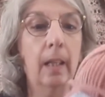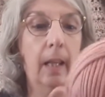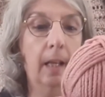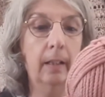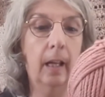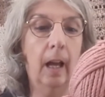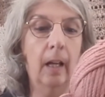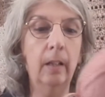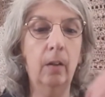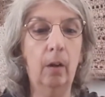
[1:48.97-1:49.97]
that
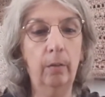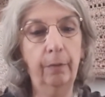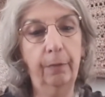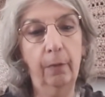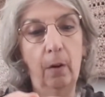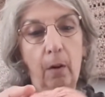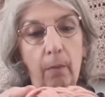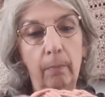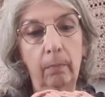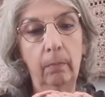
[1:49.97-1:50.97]
I got
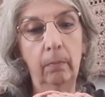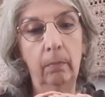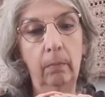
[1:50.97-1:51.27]
from